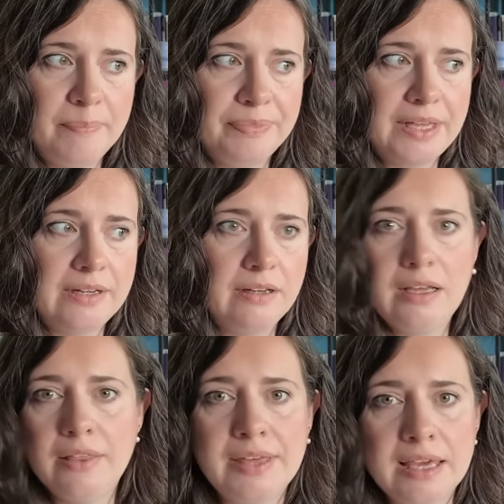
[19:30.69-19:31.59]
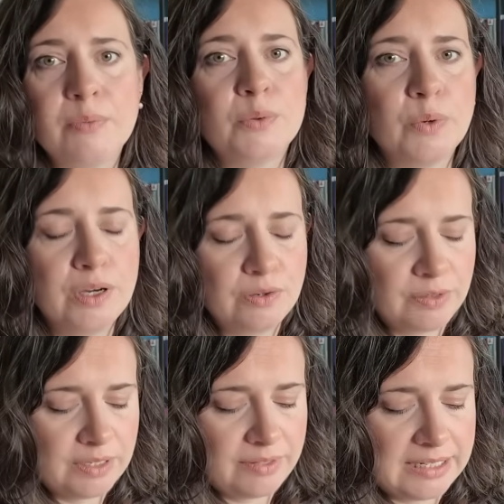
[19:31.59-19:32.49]
then I think it would work
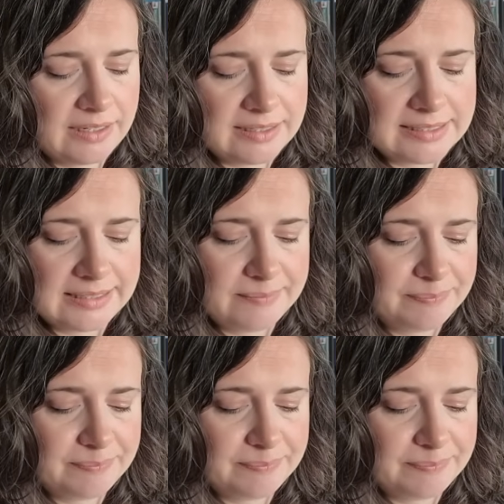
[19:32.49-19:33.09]
really, really nicely.